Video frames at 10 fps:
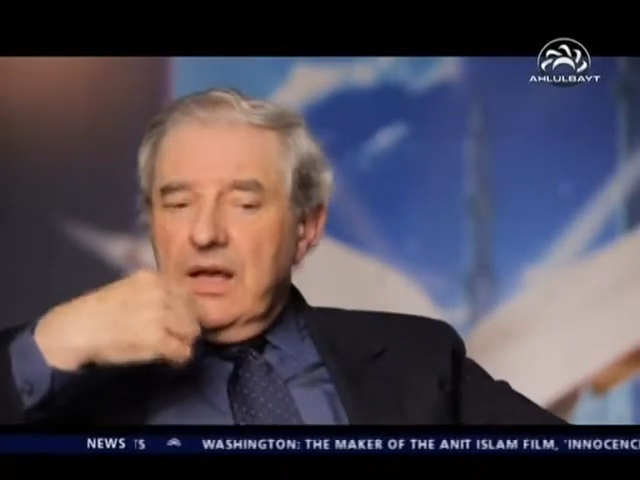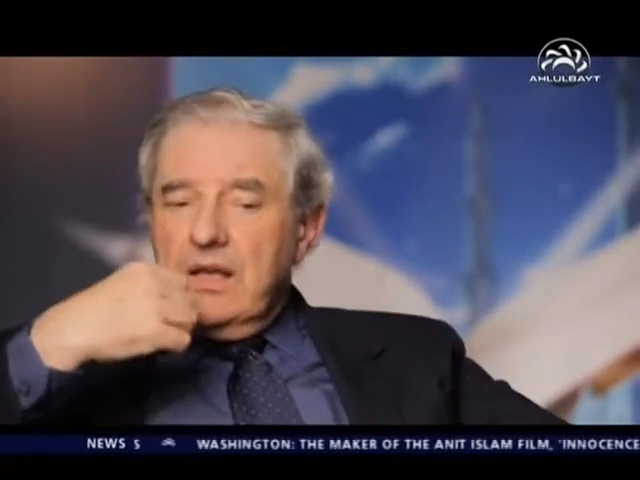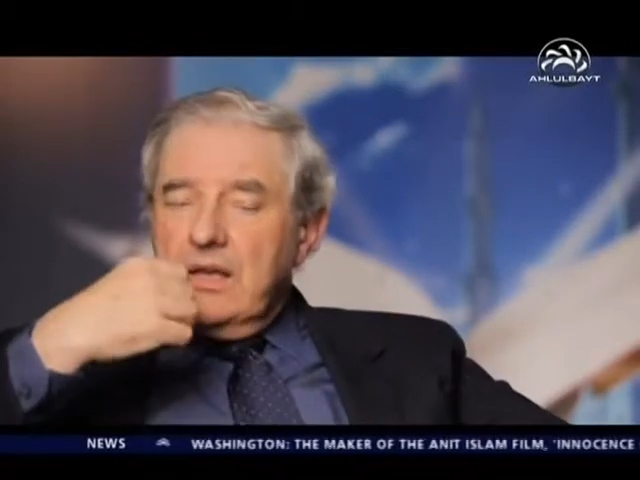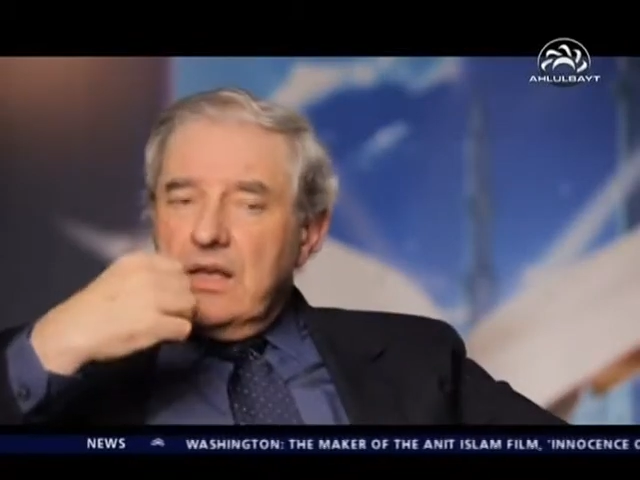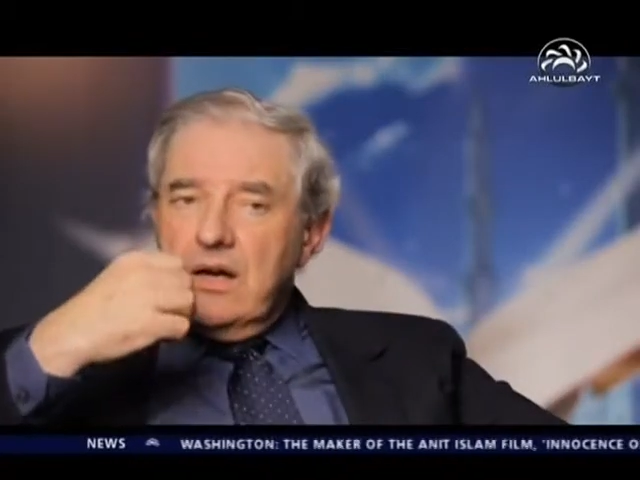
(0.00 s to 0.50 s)

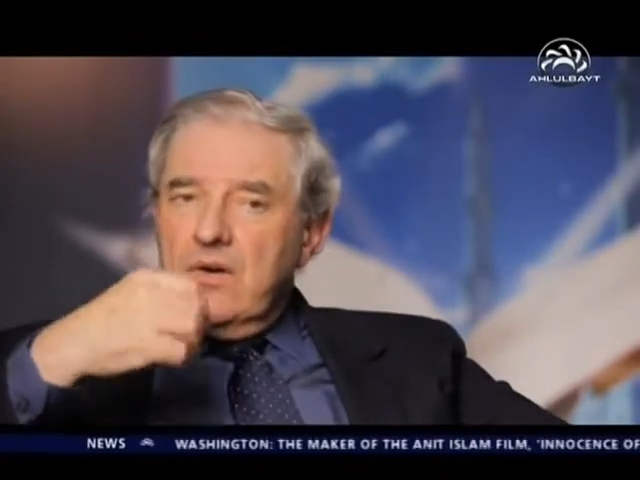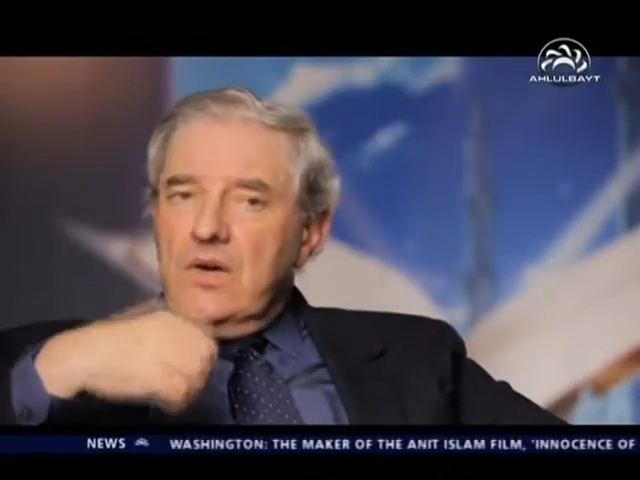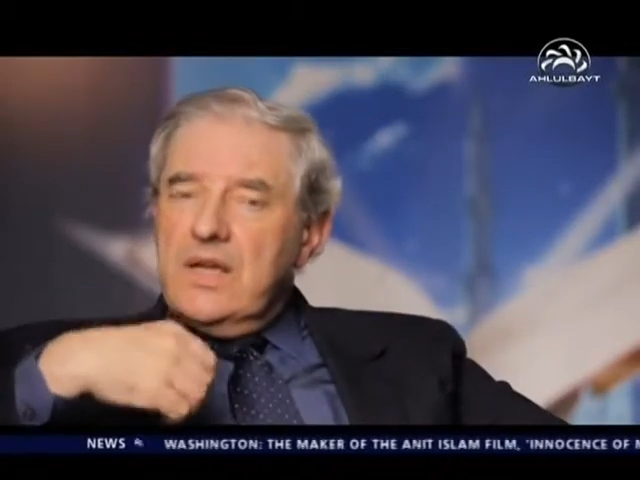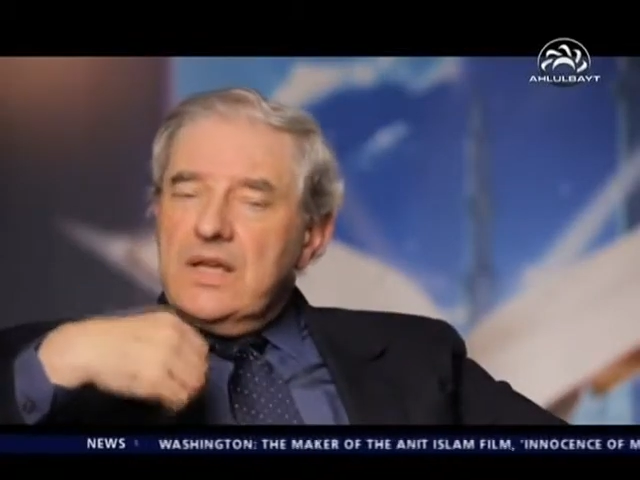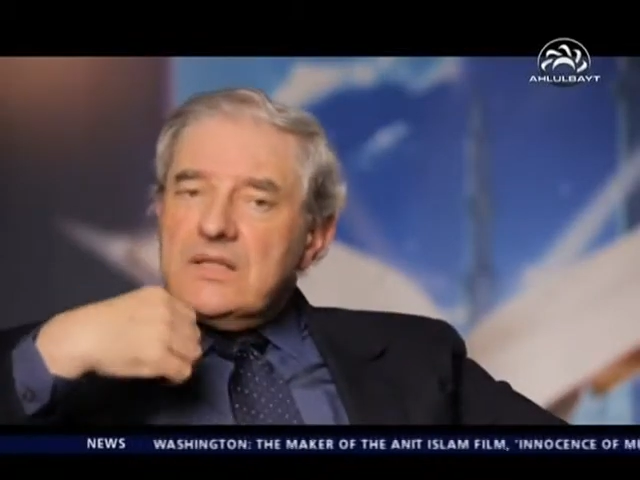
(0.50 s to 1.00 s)
Now,
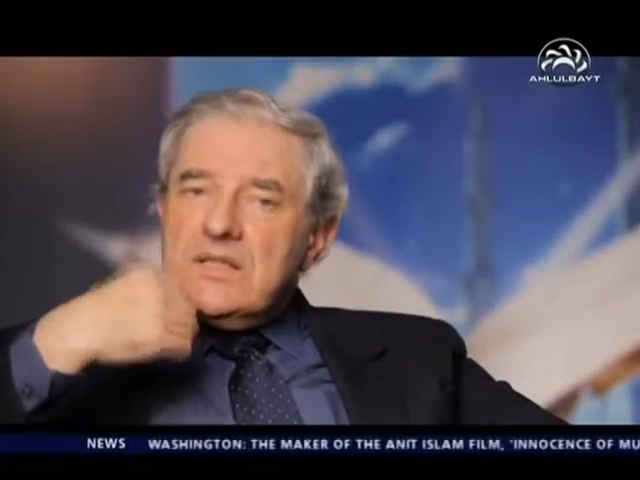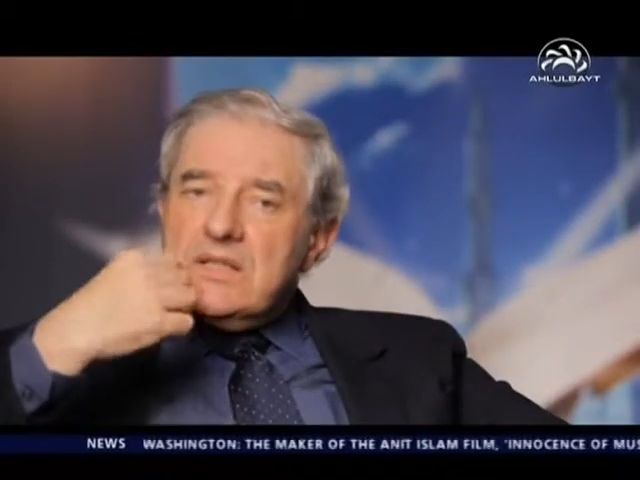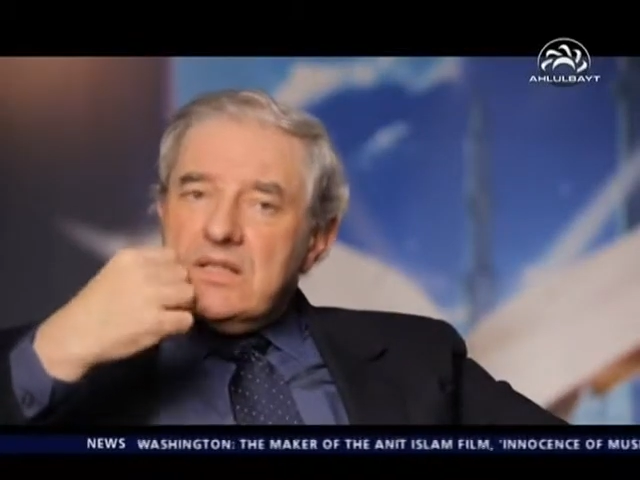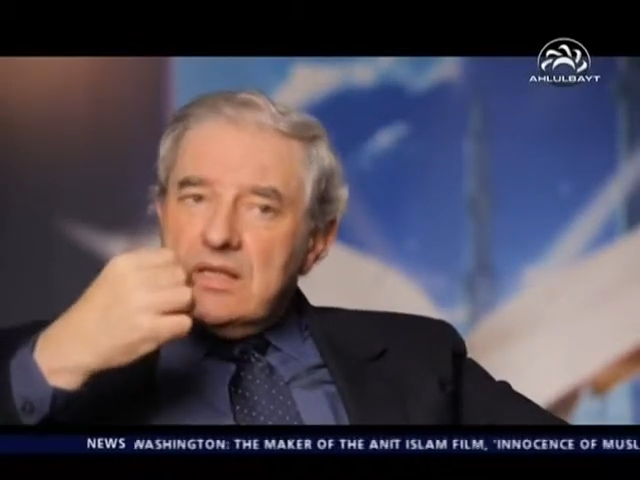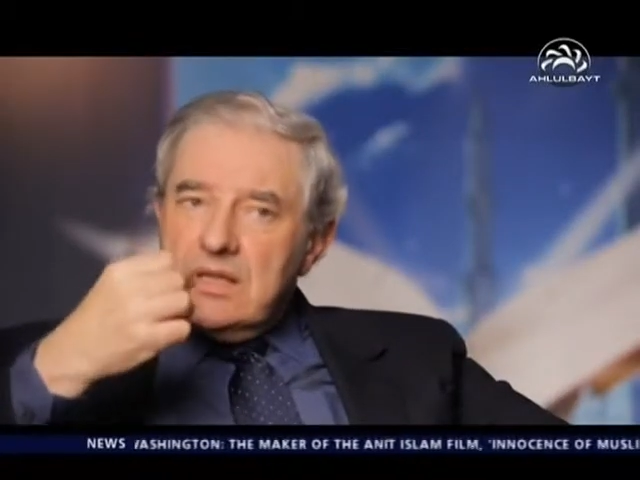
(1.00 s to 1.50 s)

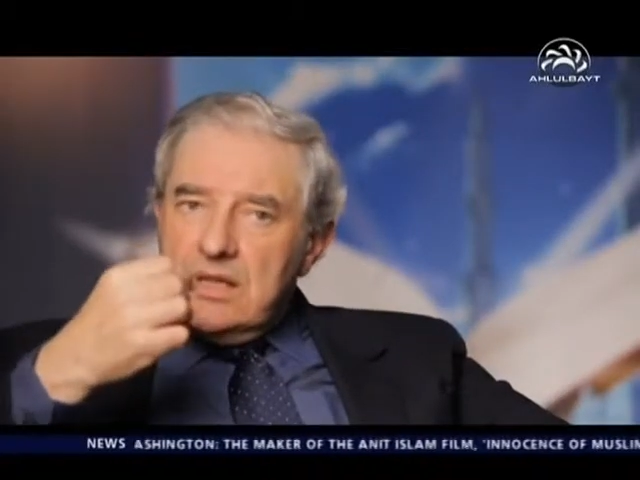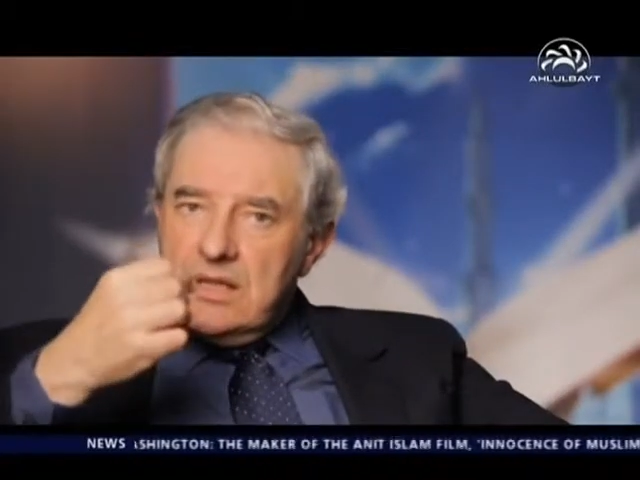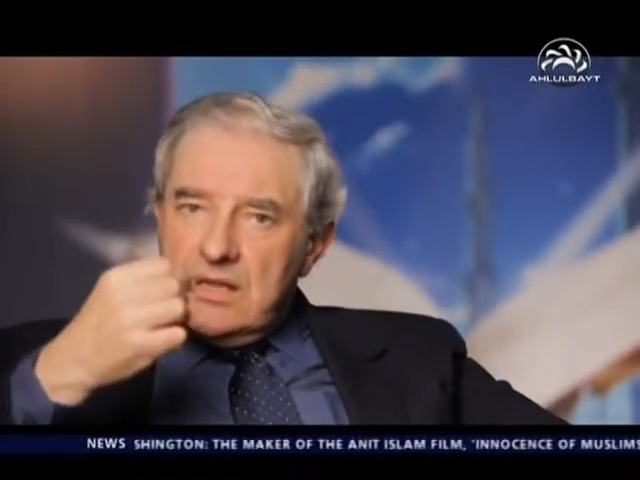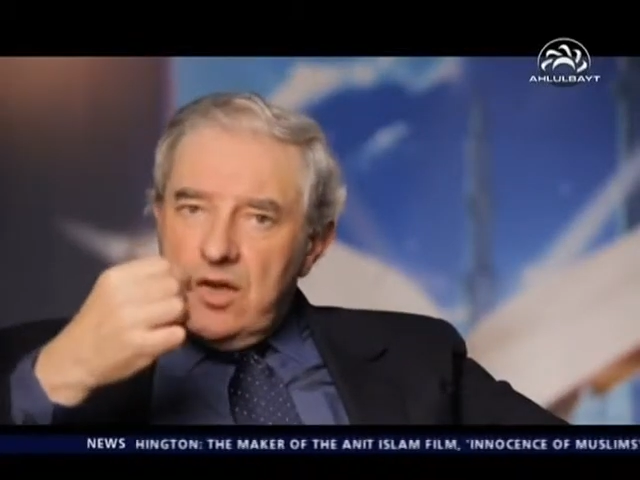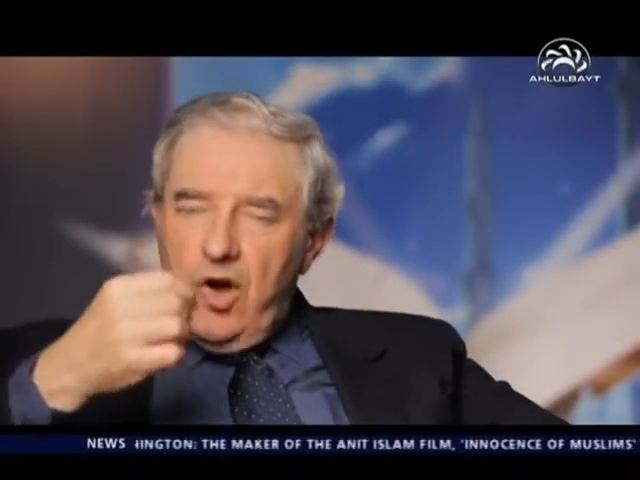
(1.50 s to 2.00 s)
it's
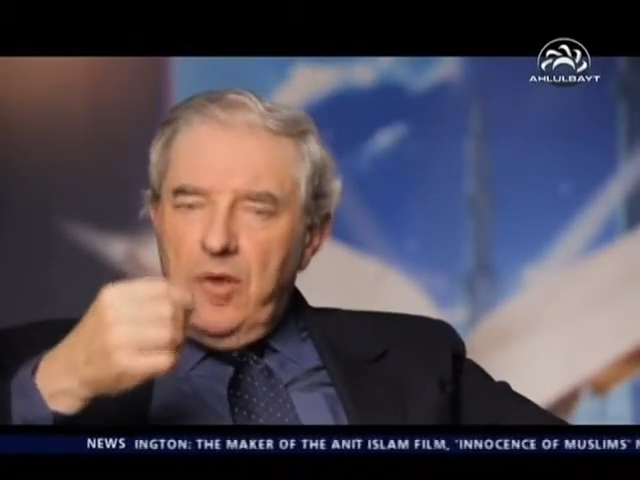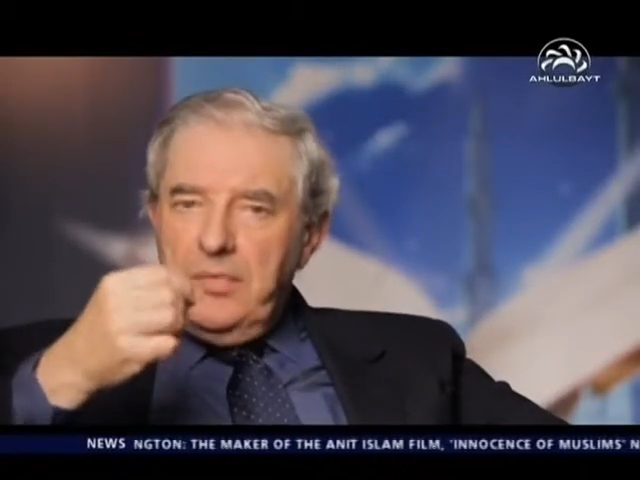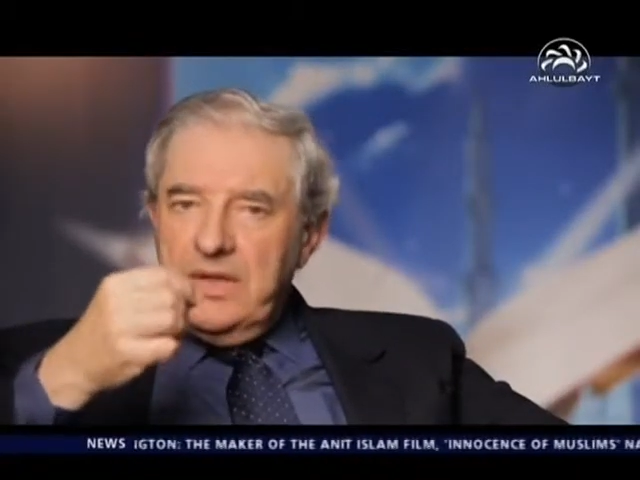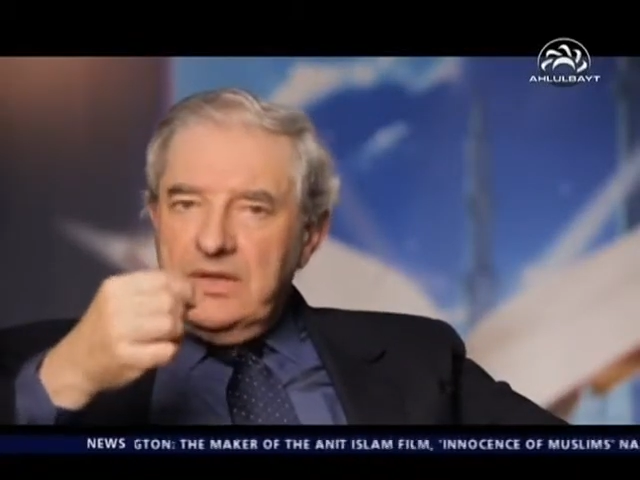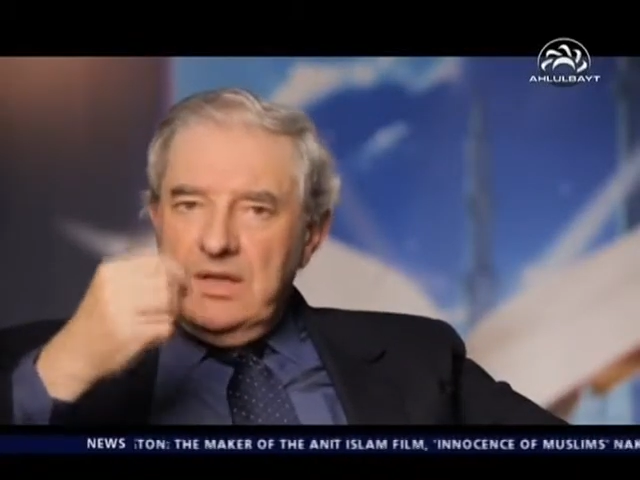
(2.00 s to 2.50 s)

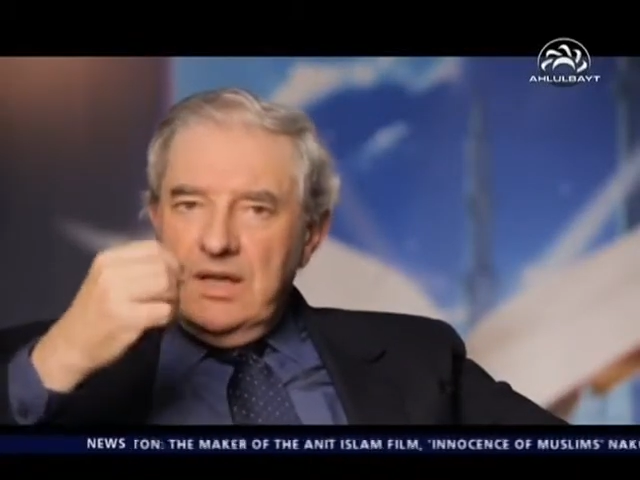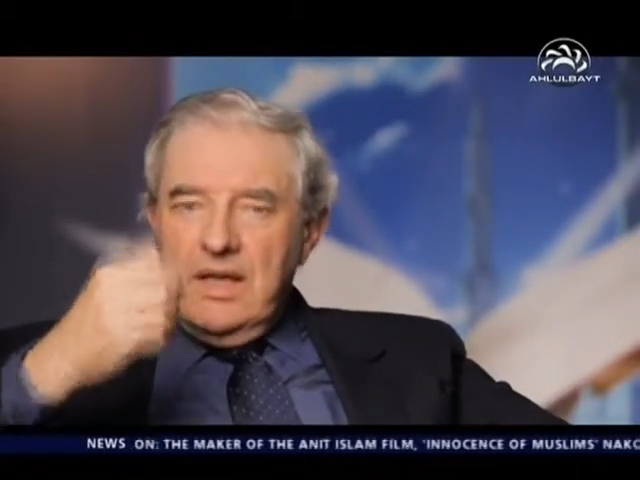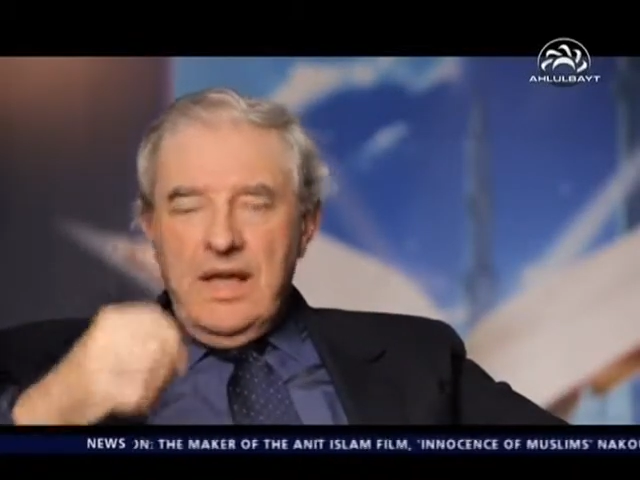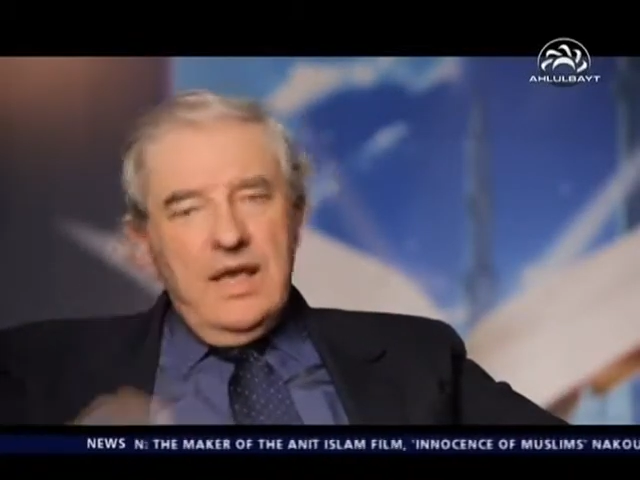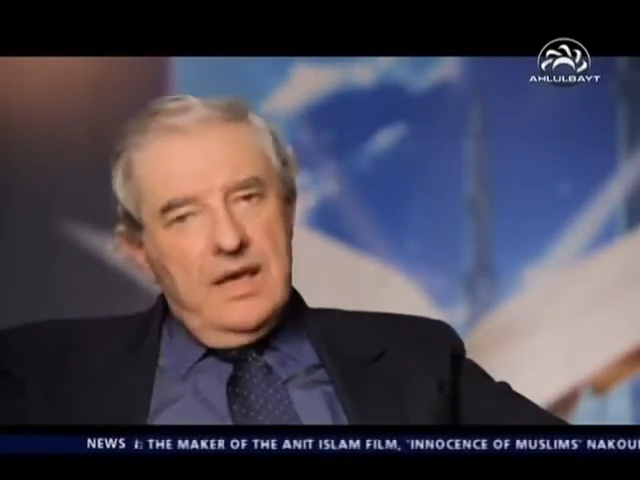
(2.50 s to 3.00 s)
common
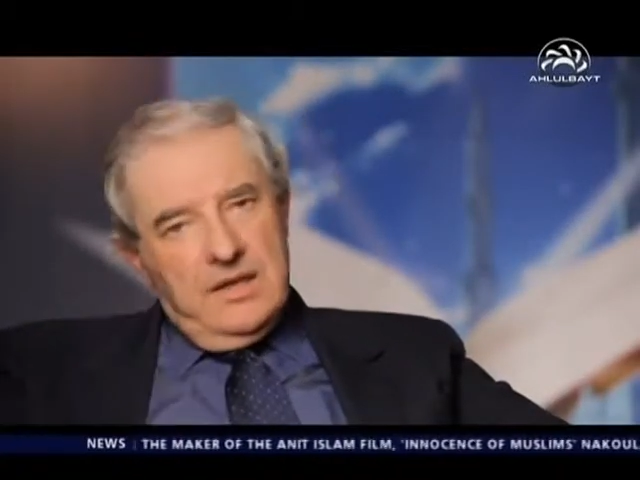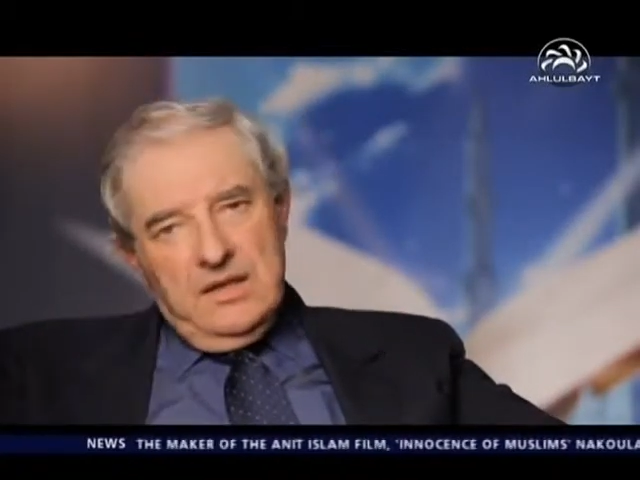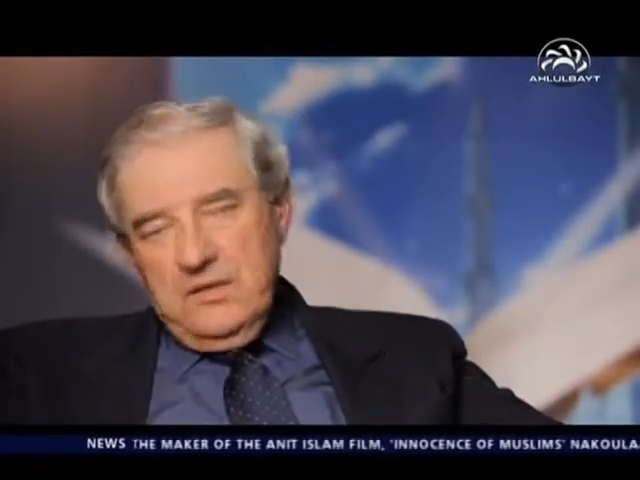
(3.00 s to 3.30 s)
in